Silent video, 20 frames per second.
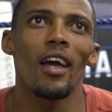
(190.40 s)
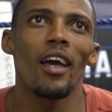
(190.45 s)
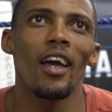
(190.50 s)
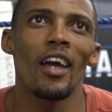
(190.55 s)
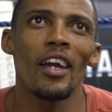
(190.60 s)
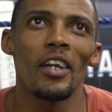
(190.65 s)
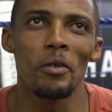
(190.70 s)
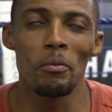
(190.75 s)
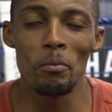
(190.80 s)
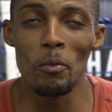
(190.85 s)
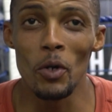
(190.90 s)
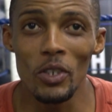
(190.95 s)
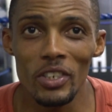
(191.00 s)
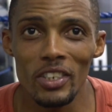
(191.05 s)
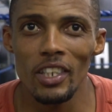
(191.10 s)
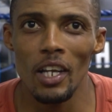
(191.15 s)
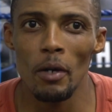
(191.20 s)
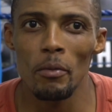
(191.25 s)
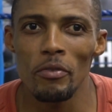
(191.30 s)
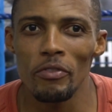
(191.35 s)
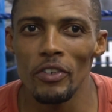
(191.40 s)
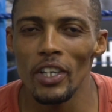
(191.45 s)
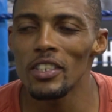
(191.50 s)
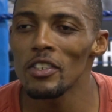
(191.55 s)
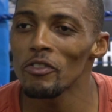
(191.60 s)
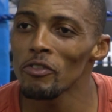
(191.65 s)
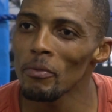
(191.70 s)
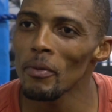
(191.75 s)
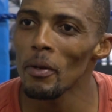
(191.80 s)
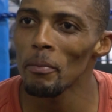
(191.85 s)
and mostly I'll be
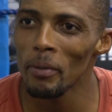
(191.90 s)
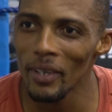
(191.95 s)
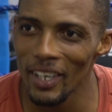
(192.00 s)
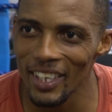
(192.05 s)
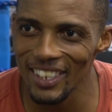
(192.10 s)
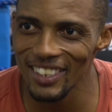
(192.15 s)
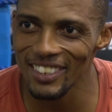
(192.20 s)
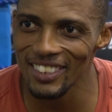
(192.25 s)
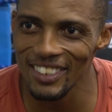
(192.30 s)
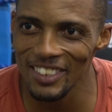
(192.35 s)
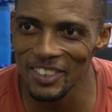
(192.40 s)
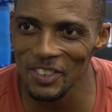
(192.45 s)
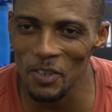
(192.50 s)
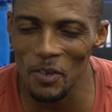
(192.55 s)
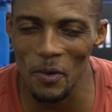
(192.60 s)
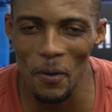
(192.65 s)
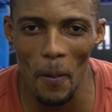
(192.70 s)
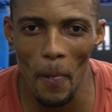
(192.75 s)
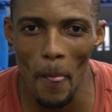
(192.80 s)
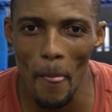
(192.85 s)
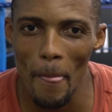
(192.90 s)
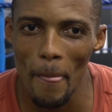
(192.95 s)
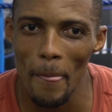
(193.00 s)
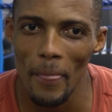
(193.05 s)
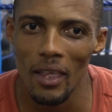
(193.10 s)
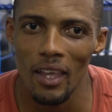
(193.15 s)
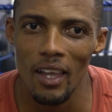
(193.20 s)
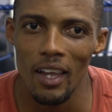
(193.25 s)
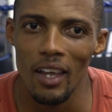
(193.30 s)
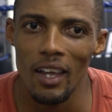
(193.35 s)
fighting for my parents. So
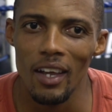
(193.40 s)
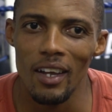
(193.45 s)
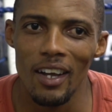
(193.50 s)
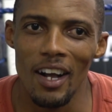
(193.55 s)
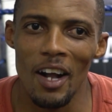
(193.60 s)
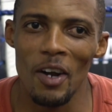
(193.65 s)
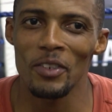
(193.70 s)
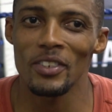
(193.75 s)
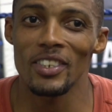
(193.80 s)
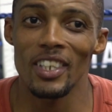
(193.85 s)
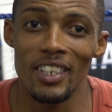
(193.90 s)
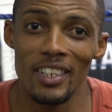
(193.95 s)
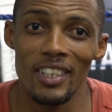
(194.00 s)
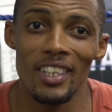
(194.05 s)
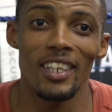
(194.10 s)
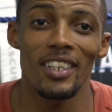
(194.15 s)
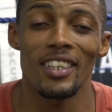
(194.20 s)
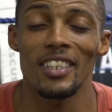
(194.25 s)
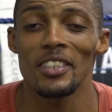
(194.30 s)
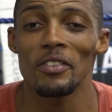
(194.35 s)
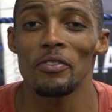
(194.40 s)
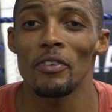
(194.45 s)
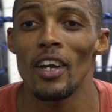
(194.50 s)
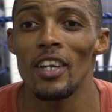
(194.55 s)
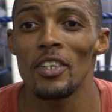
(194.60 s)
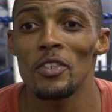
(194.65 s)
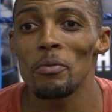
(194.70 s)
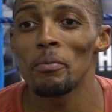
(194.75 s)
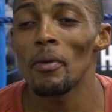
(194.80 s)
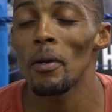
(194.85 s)
I'll dedicate this
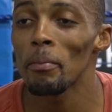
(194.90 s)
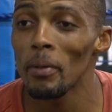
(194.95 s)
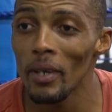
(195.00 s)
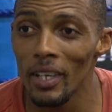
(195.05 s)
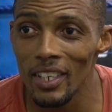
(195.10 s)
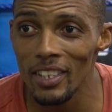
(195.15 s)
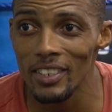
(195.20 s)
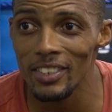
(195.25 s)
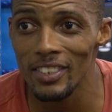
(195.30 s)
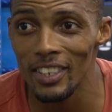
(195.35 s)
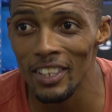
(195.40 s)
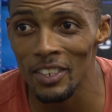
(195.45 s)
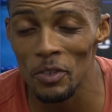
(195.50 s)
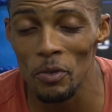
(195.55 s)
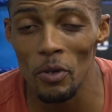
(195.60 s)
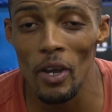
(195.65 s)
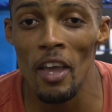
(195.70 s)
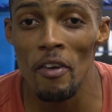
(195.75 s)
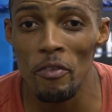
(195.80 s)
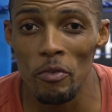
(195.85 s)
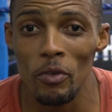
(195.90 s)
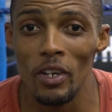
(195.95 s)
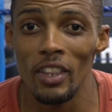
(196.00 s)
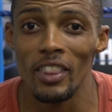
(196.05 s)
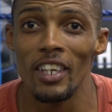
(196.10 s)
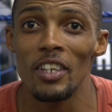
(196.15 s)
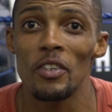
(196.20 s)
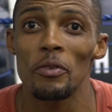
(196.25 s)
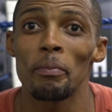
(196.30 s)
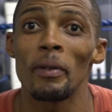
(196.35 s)
fight to my parents and to everyone
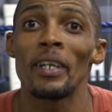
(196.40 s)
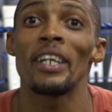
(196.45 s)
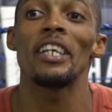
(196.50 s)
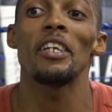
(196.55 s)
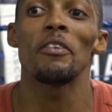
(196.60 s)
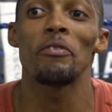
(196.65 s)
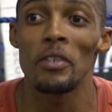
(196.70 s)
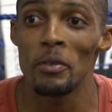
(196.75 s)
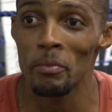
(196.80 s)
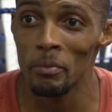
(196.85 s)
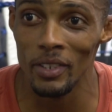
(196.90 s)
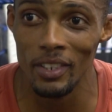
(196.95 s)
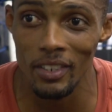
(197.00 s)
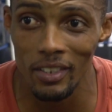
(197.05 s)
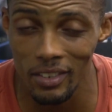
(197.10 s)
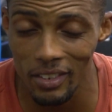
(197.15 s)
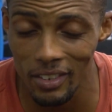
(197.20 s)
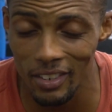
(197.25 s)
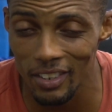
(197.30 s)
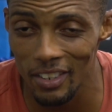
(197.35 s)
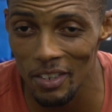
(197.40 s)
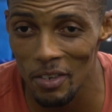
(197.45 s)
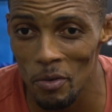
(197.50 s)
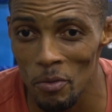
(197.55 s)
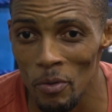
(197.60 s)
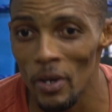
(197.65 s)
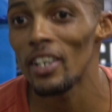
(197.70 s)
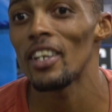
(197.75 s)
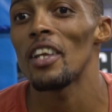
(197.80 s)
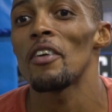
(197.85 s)
that believed in me
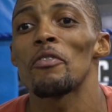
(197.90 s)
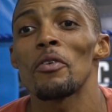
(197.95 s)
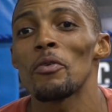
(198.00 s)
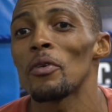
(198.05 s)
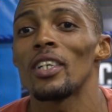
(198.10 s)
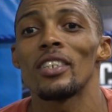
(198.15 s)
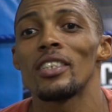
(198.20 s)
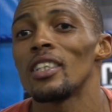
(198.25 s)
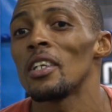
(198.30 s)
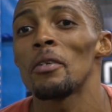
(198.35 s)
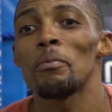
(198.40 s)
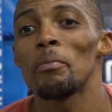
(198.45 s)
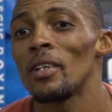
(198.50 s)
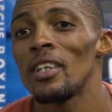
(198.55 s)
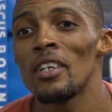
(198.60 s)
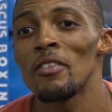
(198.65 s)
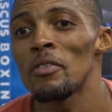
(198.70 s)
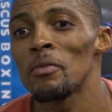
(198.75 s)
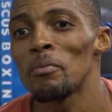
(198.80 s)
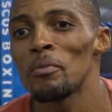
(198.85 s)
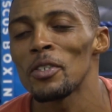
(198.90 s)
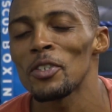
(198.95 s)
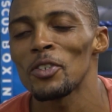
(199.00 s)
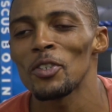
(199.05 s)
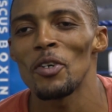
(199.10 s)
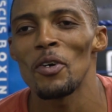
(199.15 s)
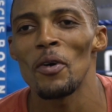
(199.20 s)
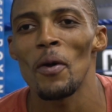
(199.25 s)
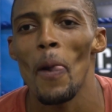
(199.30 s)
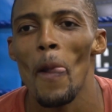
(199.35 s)
when everyone didn't believe in me.
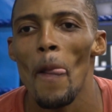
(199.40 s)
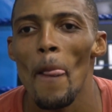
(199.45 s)
So